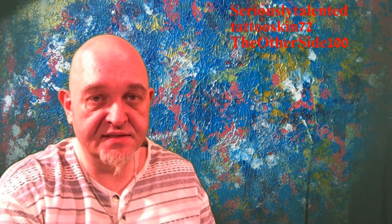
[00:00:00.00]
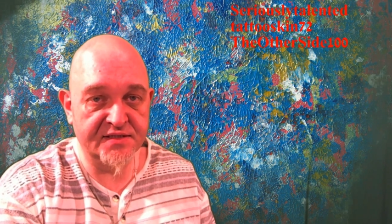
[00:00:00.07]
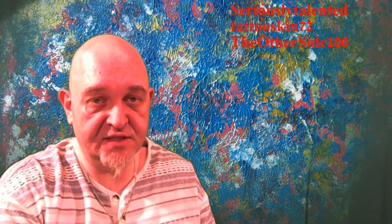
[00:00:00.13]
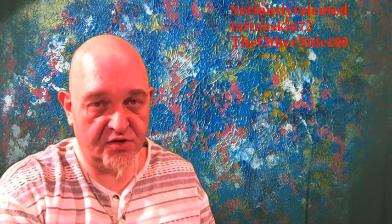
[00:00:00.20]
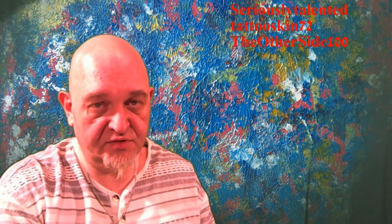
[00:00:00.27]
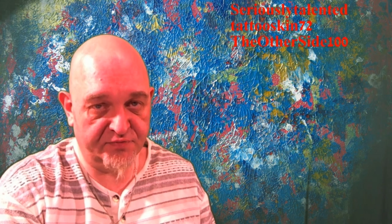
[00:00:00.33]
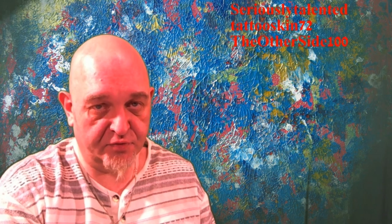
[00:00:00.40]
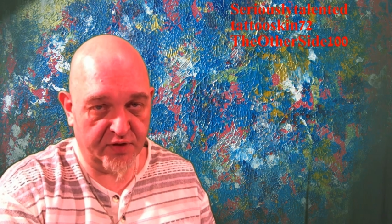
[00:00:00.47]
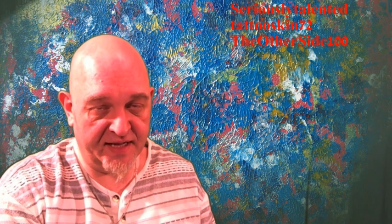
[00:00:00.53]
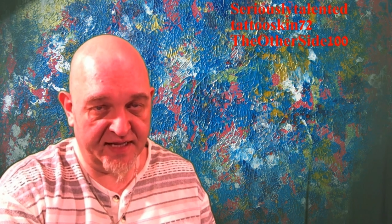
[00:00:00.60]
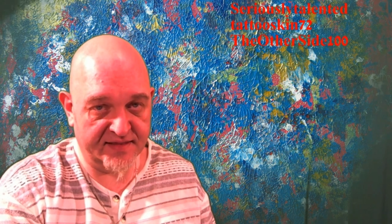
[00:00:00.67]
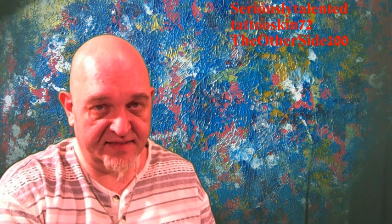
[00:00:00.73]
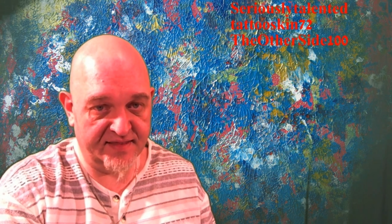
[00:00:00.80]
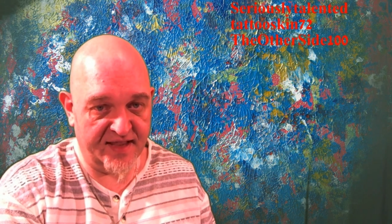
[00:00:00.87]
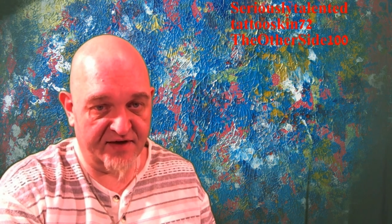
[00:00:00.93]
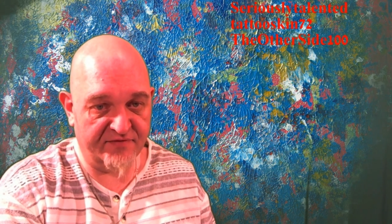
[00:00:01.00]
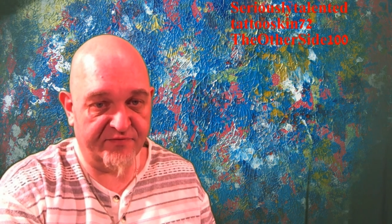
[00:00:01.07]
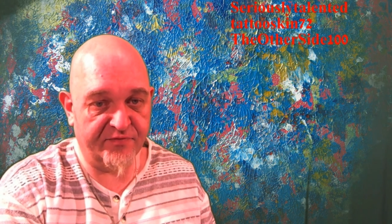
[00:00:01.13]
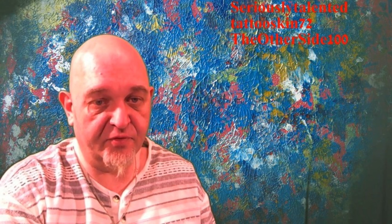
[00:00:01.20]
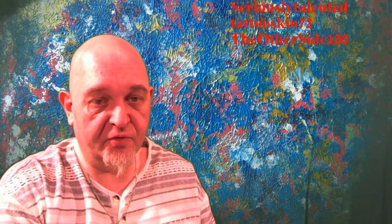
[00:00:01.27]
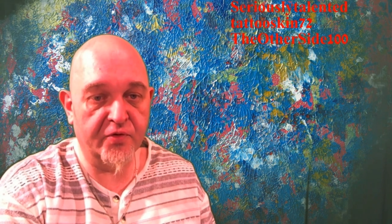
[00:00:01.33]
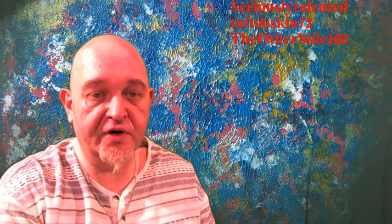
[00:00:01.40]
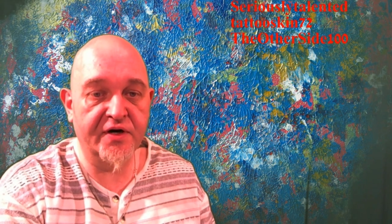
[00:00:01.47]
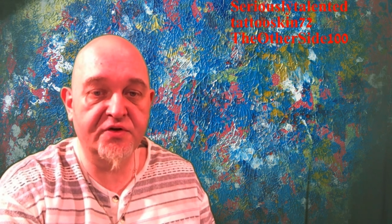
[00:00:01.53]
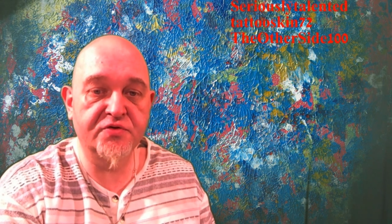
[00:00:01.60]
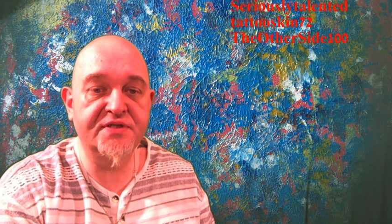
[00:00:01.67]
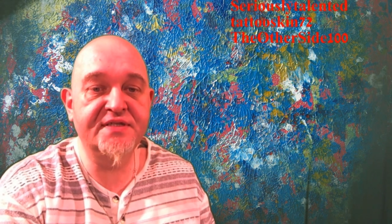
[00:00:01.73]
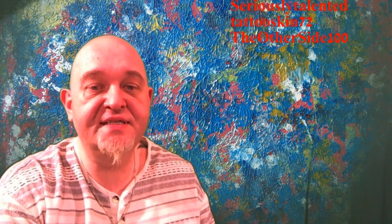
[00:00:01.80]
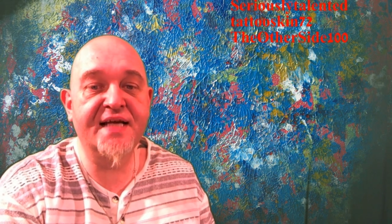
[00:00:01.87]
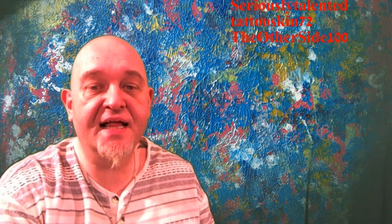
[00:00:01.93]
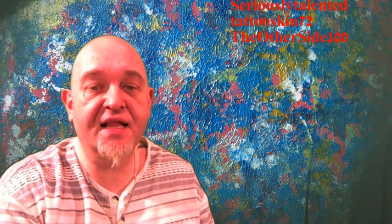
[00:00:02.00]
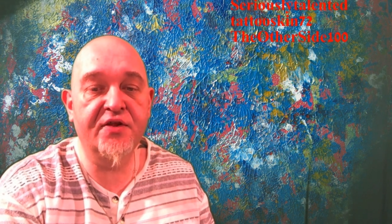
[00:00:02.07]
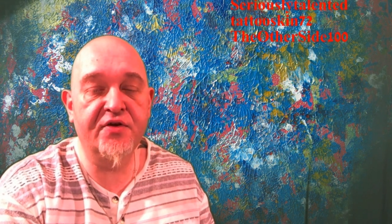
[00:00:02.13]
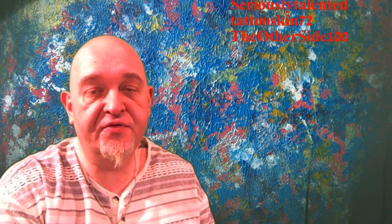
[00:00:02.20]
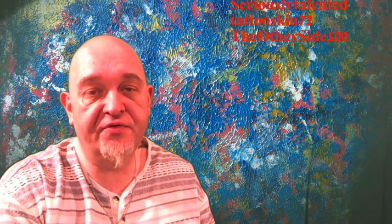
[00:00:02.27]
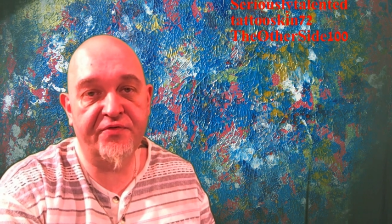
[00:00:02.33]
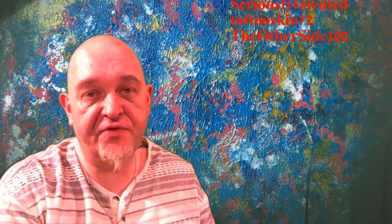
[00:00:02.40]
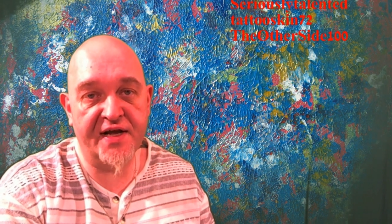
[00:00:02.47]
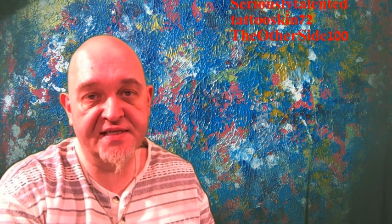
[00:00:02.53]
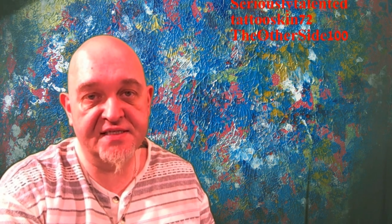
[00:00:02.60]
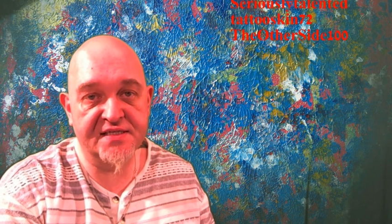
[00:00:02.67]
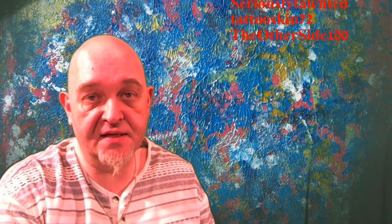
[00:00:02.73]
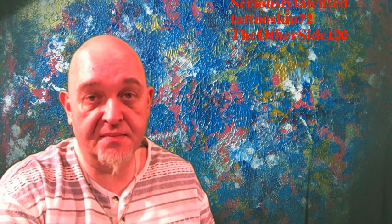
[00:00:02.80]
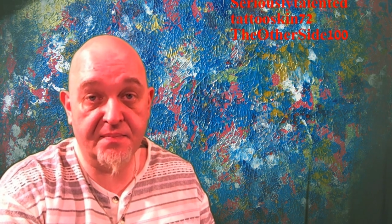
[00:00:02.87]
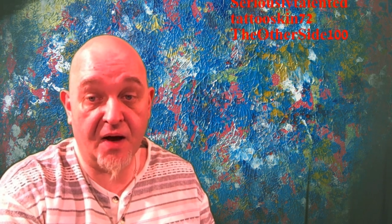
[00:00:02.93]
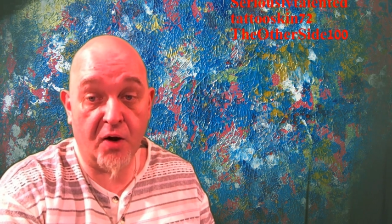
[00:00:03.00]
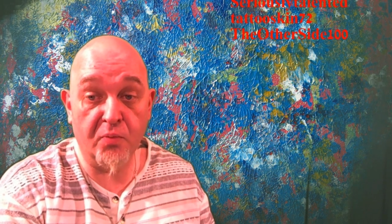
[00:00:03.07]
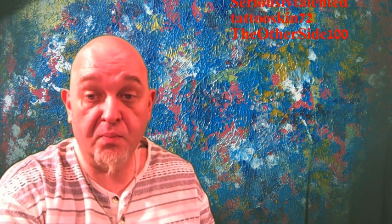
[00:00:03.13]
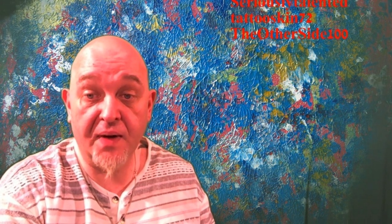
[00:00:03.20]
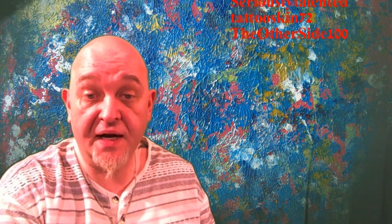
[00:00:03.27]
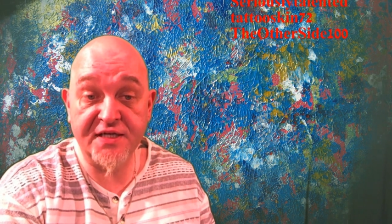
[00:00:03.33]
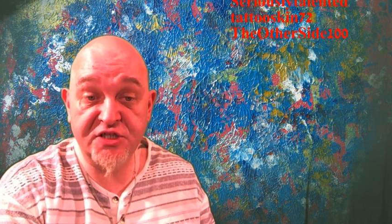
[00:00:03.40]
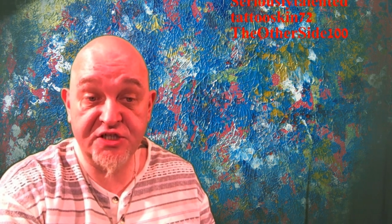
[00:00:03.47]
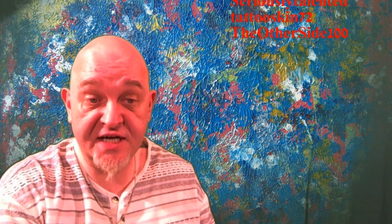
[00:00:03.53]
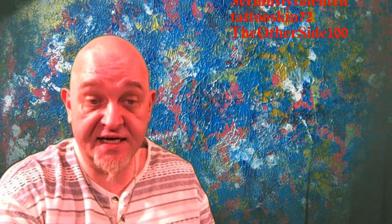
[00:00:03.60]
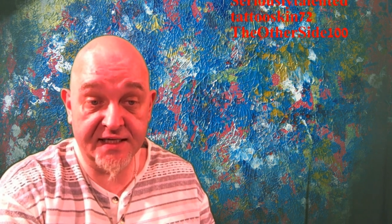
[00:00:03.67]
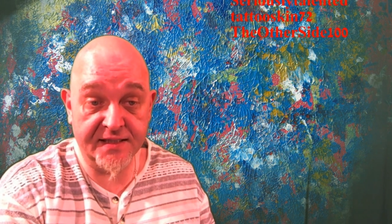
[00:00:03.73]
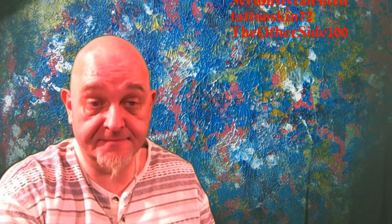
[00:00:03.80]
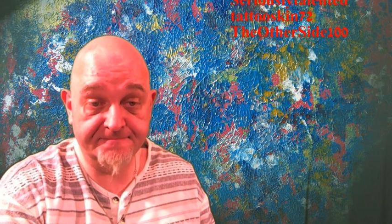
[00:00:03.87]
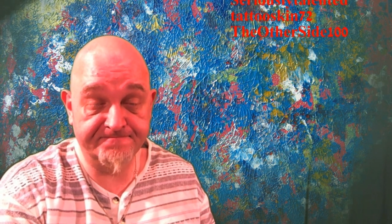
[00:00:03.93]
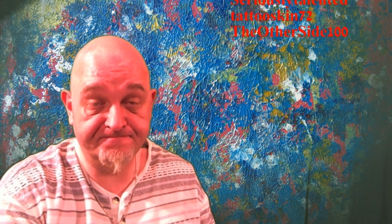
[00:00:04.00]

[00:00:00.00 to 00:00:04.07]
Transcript: Don't forget therefore to tell your friends about my channel.